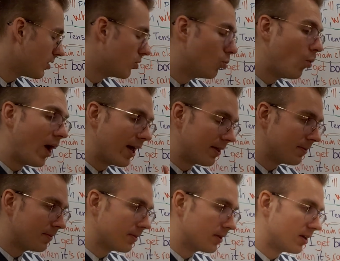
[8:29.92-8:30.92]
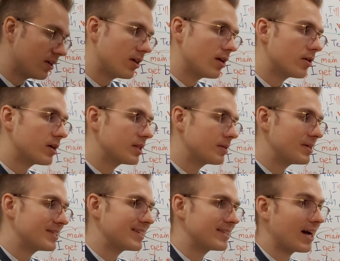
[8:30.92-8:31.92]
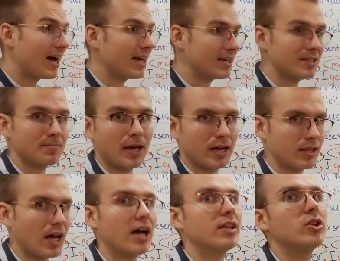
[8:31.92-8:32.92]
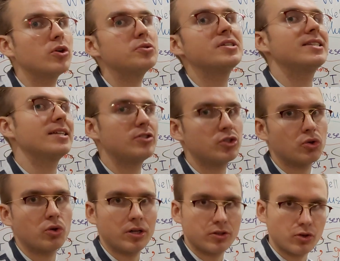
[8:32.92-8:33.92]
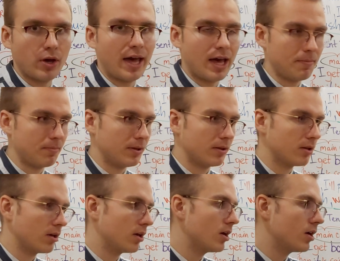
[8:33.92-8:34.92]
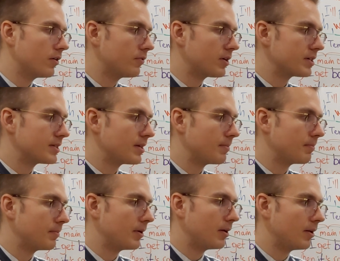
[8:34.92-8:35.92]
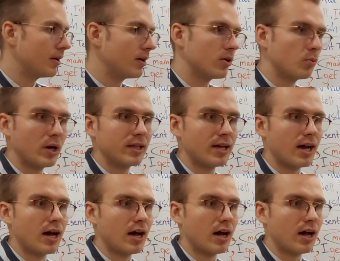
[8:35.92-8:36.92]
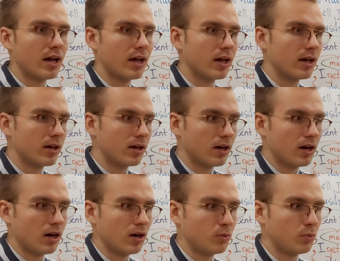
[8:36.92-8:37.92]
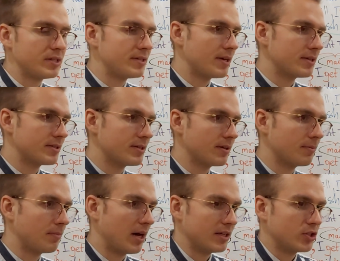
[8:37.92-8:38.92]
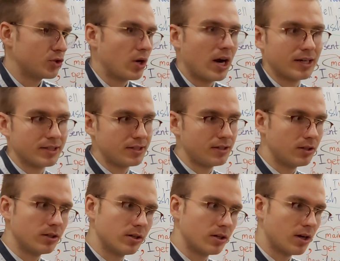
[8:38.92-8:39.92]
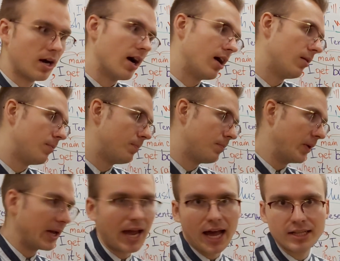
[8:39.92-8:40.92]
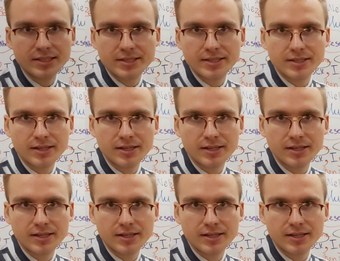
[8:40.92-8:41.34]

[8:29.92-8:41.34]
when. Here it means that I expect, I know that it's going to happen. For example, when I visit my drug dealer, I'll get